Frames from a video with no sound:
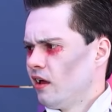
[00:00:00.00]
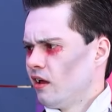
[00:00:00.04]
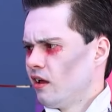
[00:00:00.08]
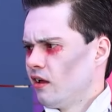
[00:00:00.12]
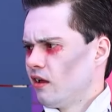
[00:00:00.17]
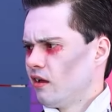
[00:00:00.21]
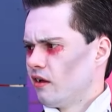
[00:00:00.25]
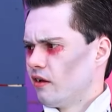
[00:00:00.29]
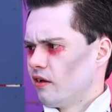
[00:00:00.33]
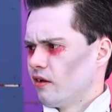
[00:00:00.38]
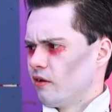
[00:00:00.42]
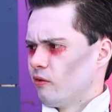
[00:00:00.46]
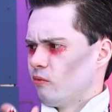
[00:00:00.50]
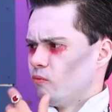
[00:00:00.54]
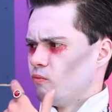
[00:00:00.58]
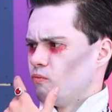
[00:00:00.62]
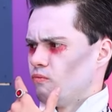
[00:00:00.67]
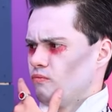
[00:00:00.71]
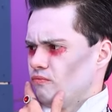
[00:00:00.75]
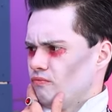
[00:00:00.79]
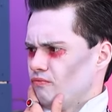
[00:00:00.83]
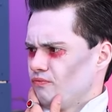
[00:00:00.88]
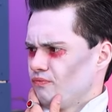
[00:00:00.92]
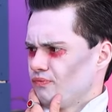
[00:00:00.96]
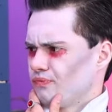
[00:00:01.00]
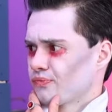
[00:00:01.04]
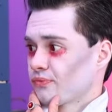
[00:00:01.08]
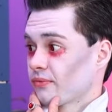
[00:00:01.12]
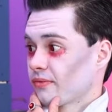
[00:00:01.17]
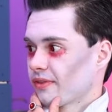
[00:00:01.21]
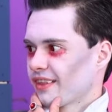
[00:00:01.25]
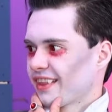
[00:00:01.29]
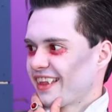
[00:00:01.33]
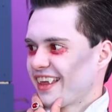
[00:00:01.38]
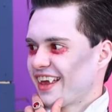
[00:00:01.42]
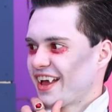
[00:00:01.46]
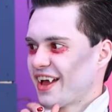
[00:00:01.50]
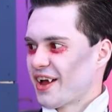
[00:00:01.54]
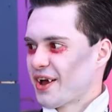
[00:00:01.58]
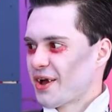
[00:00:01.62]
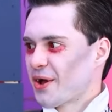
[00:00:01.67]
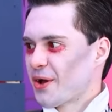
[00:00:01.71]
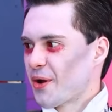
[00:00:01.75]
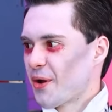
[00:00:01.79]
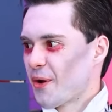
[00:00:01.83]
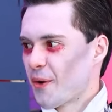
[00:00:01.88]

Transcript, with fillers: Oh, and about that!